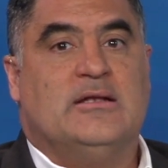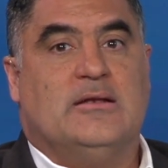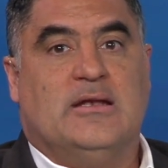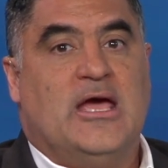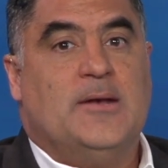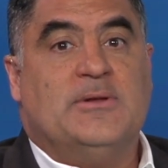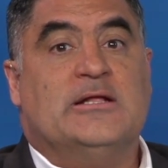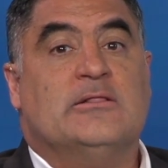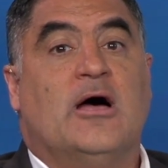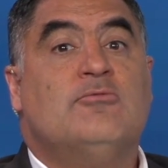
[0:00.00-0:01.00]
they had been
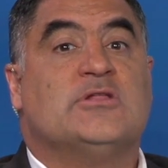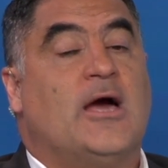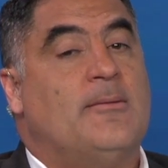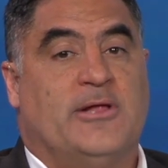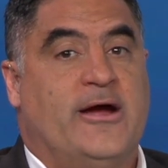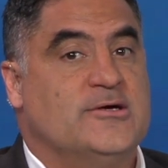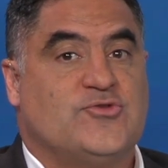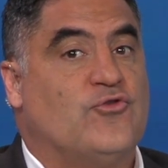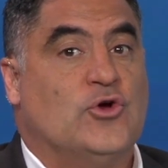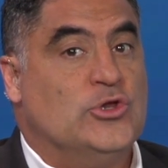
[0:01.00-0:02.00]
in love with Kamala Harris
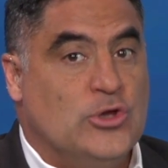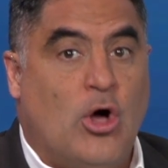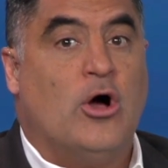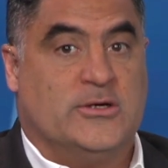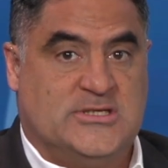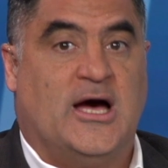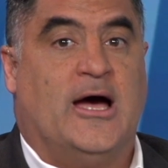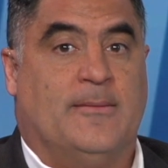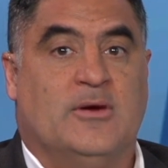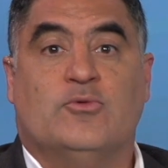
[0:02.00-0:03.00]
for a long
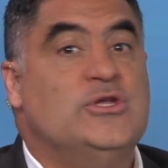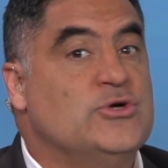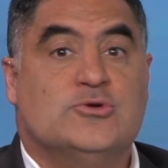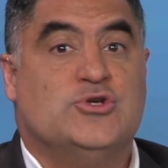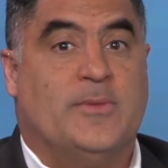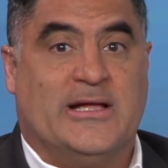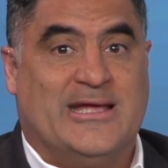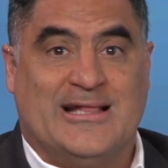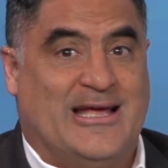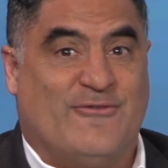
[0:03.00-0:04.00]
time, and we told you about
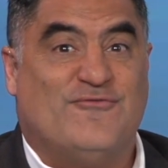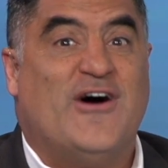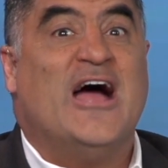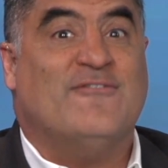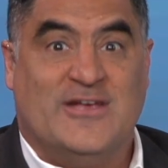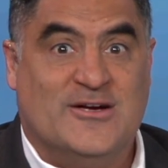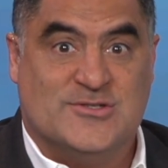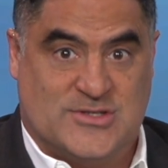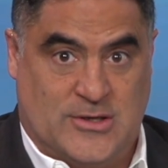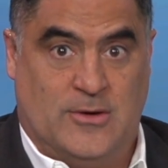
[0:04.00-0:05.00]
that like 5
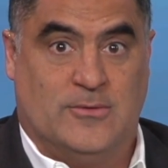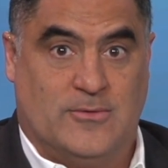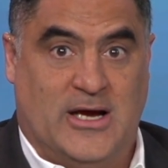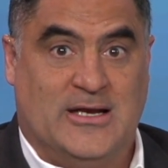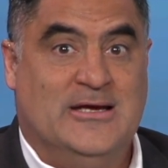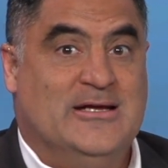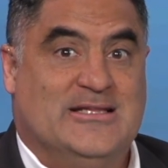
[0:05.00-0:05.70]
years ago, right?